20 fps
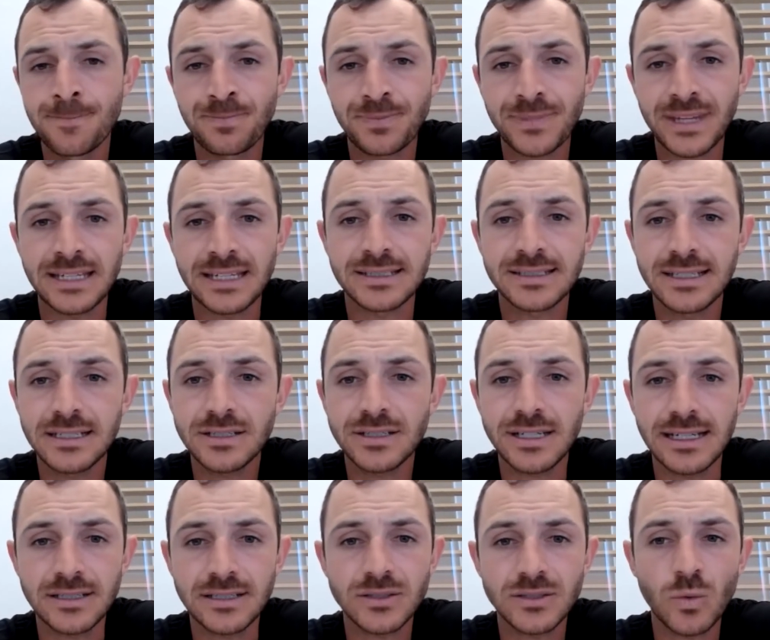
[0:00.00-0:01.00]
And
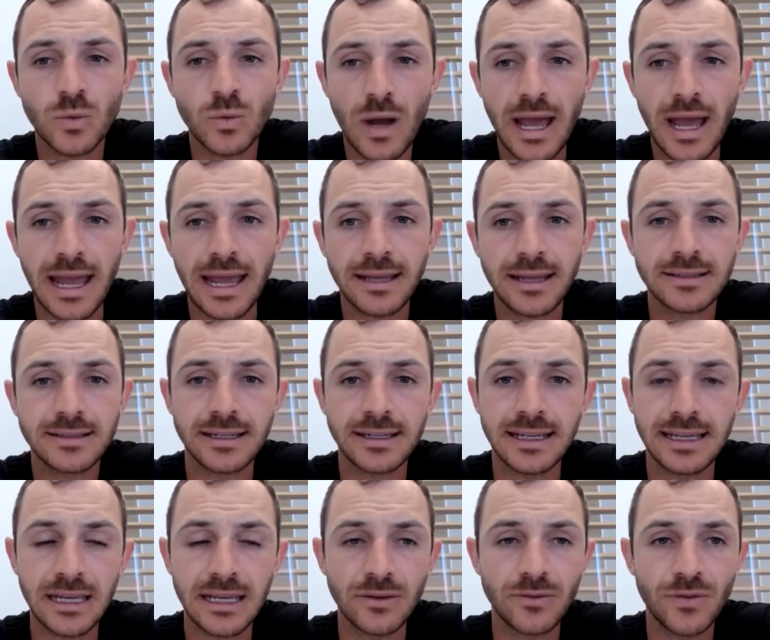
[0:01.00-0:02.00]
essentially it's a way to
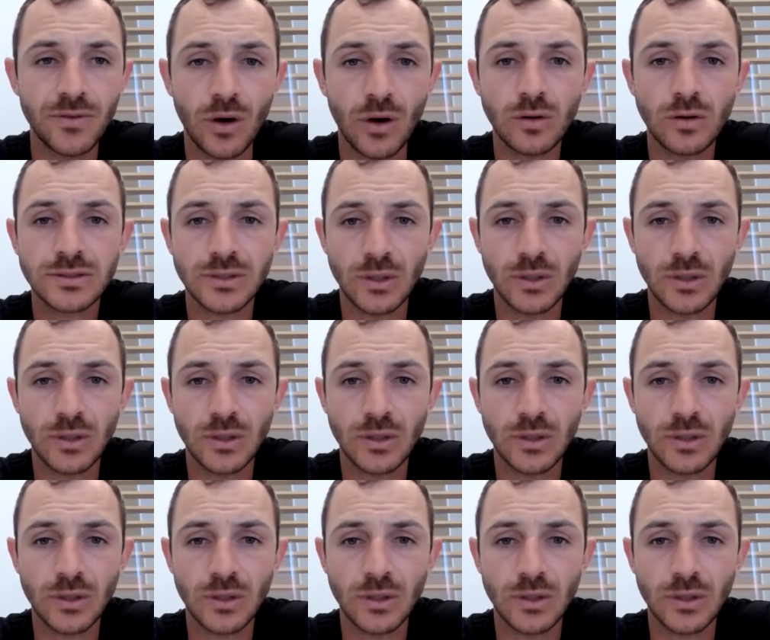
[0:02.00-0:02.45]
get folks